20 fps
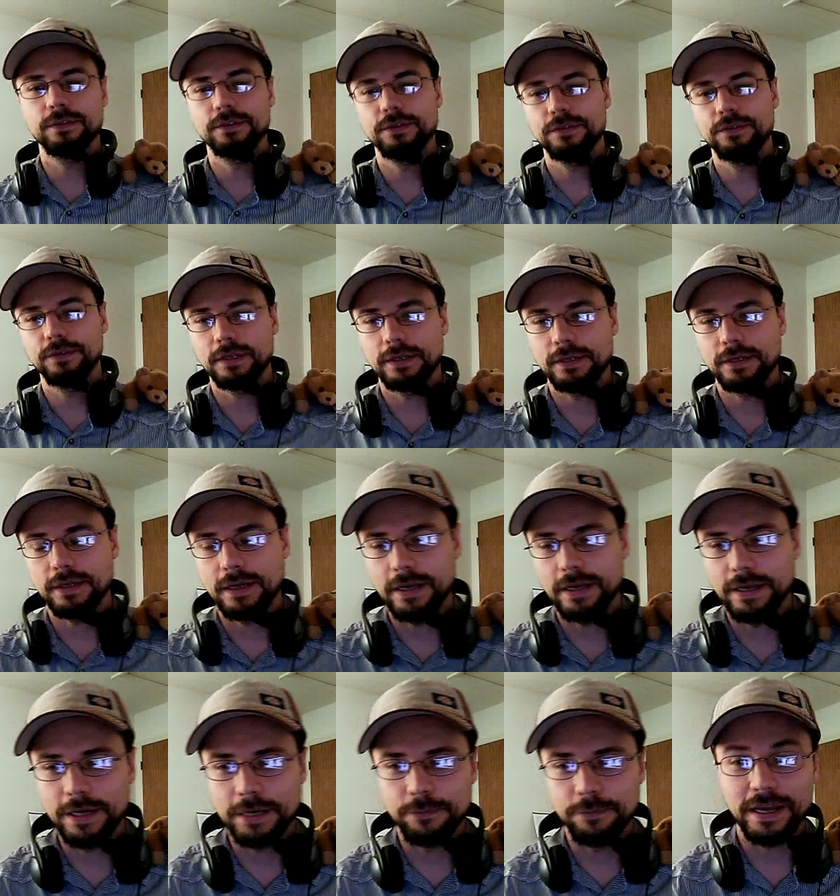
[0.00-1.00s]
uh, I
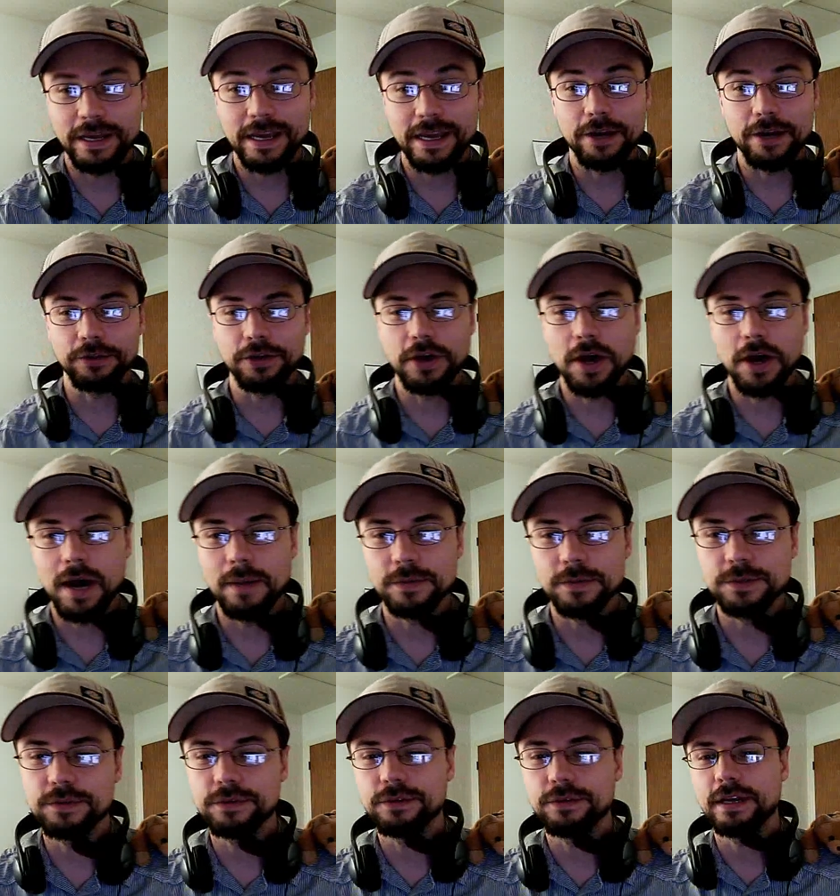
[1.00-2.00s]
got when I got on
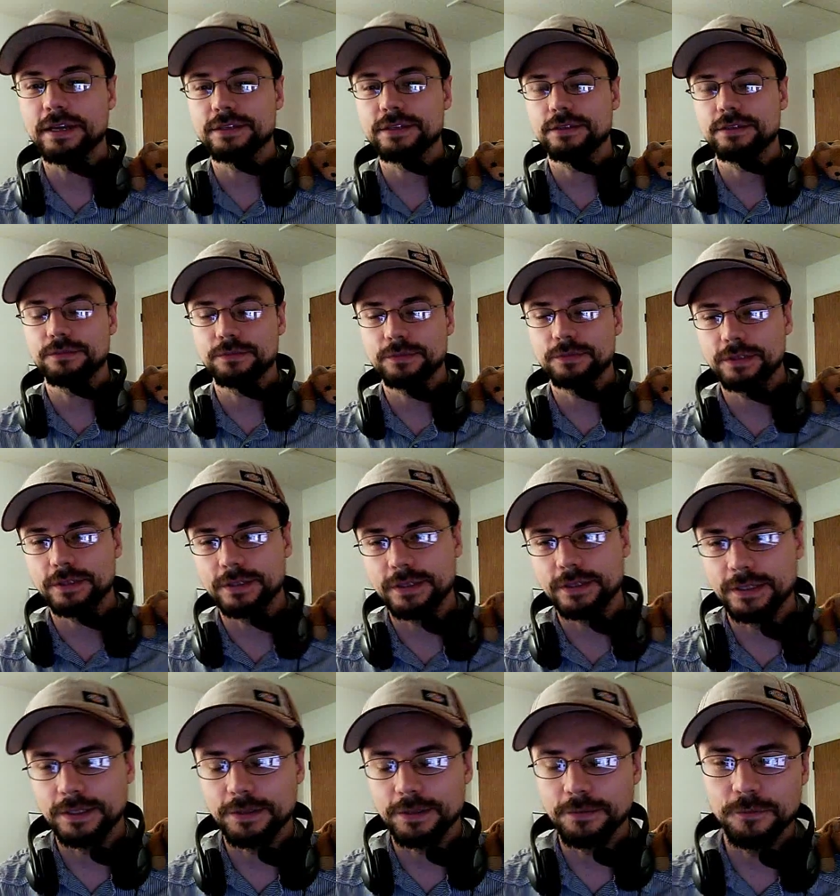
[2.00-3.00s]
comms, you guys didn't
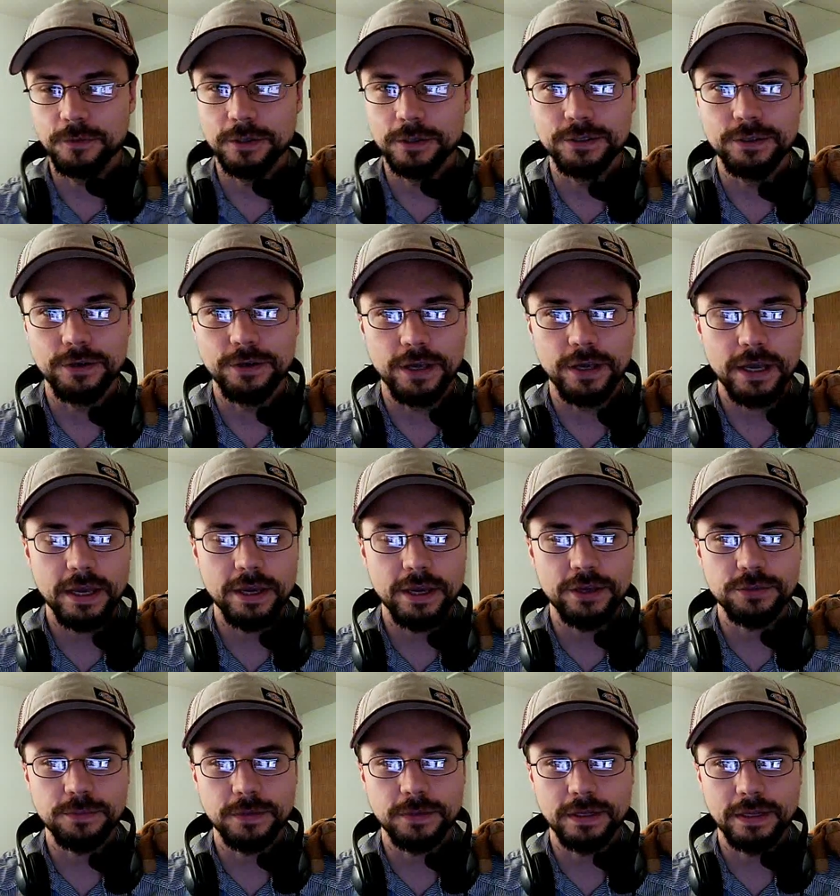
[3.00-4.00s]
uh, want to
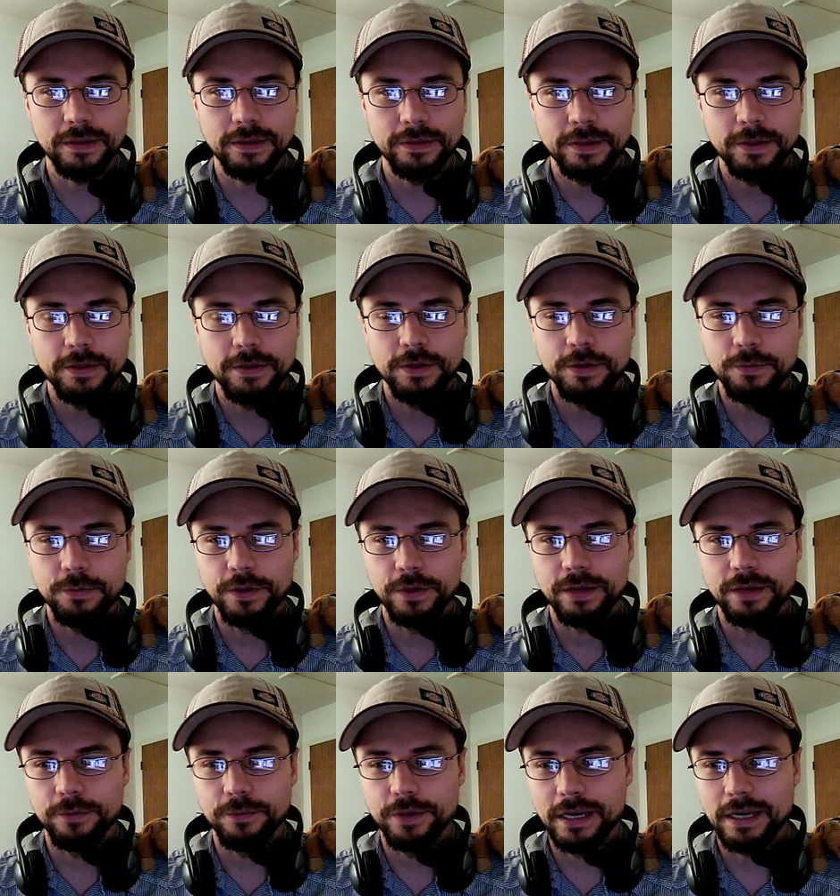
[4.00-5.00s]
engage, but we
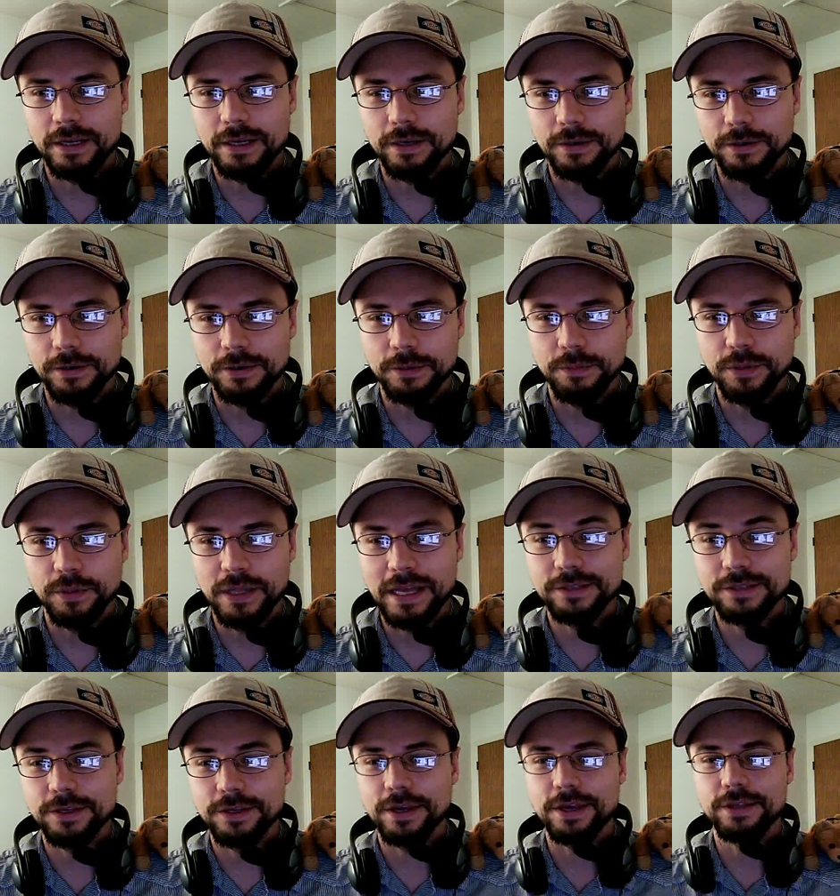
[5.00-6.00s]
we got a plan
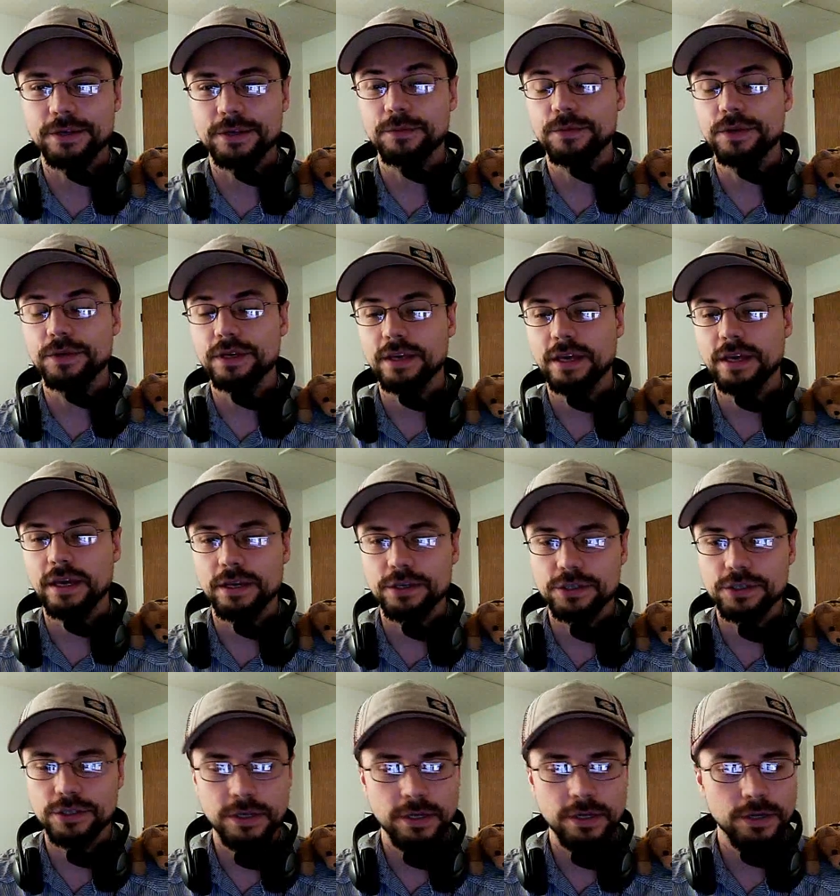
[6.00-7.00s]
together and we
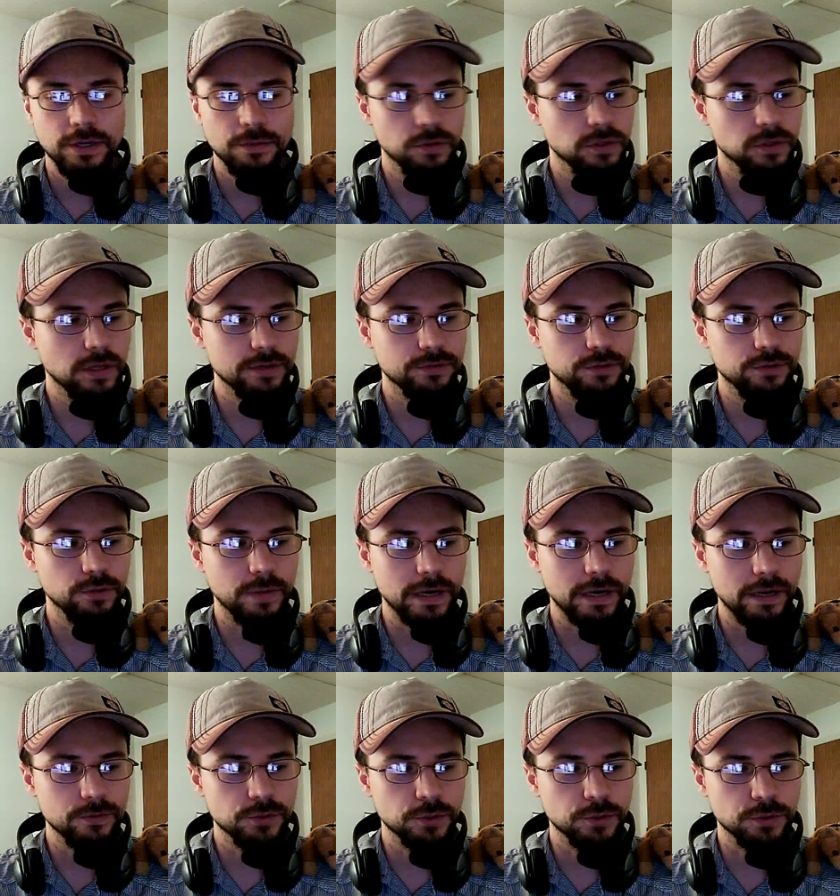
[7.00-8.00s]
engaged. We lost two
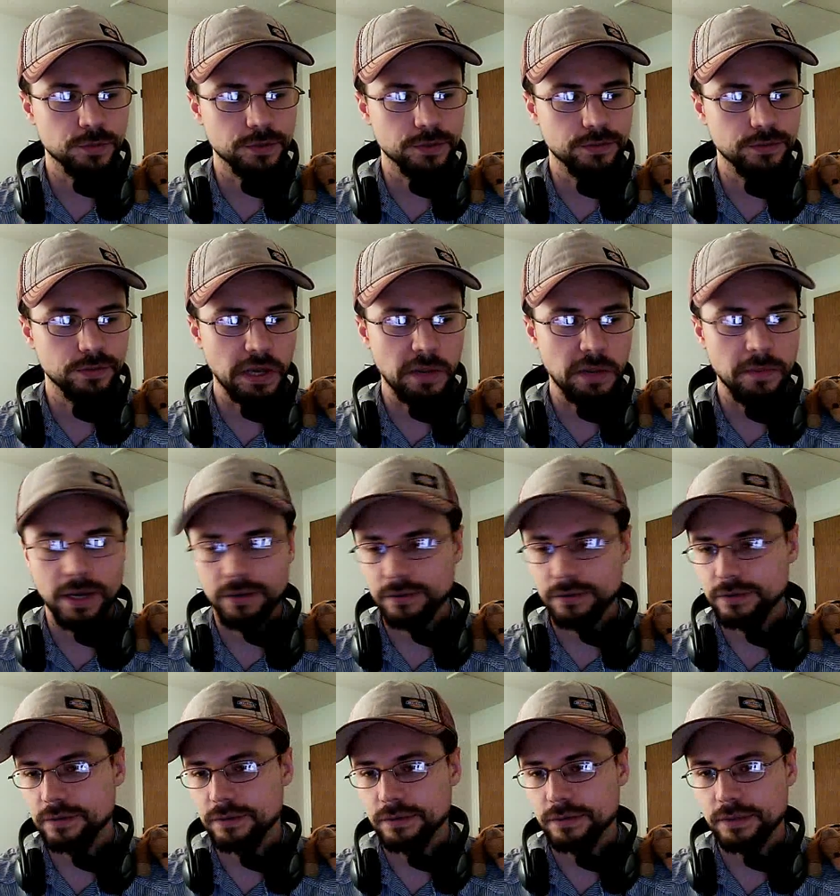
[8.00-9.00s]
battleships, but still came
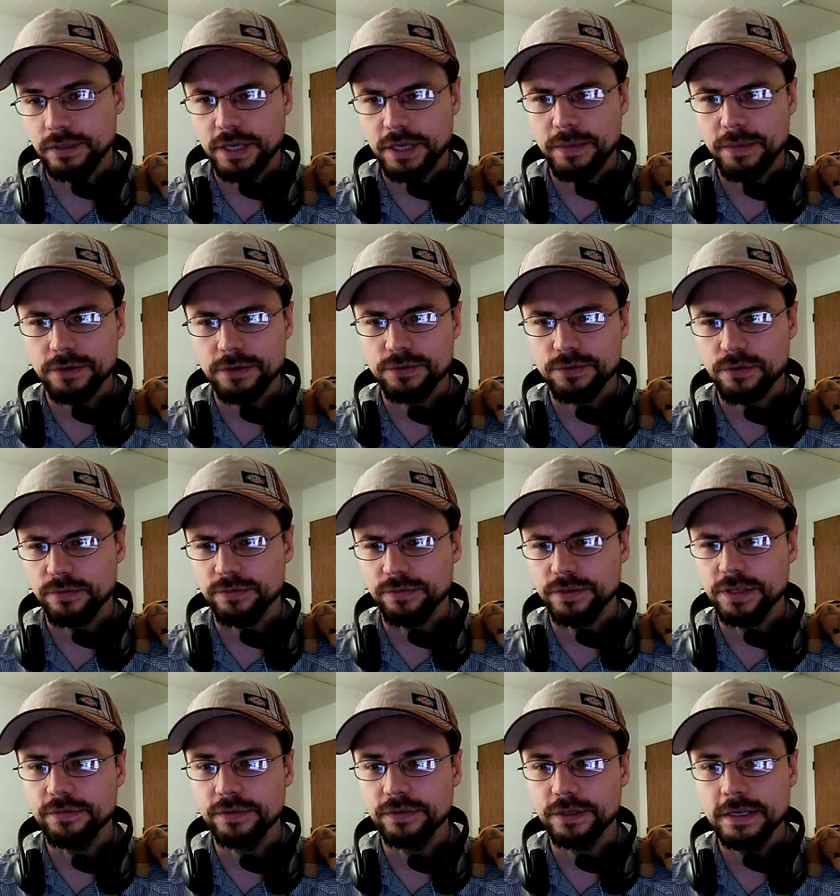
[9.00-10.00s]
out uh, came out sort of
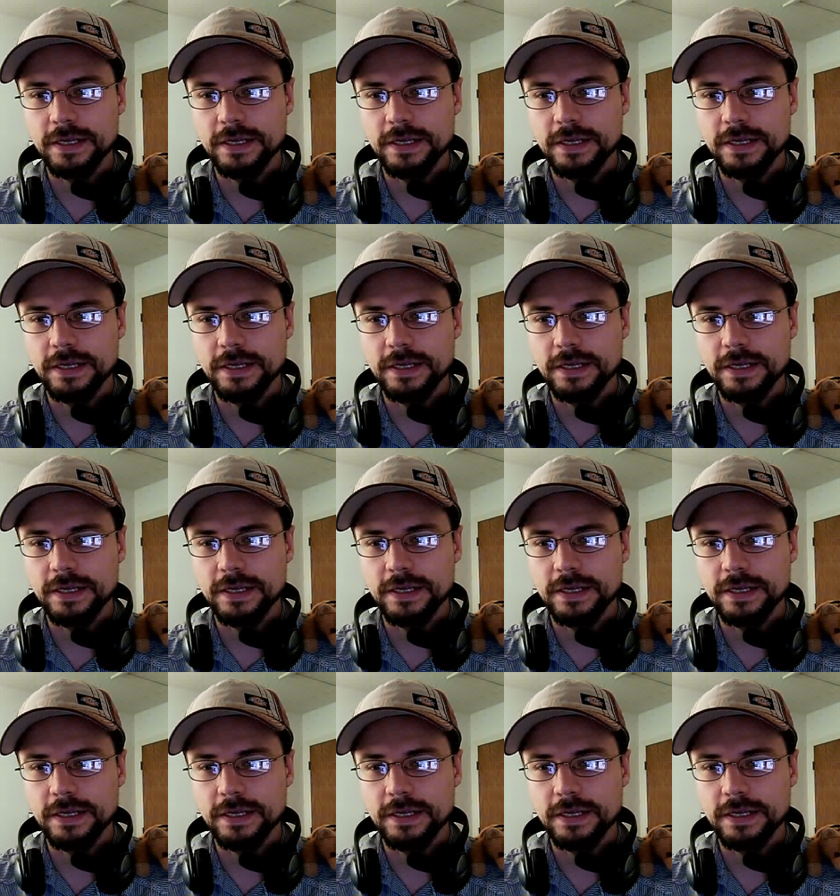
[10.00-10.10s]
even,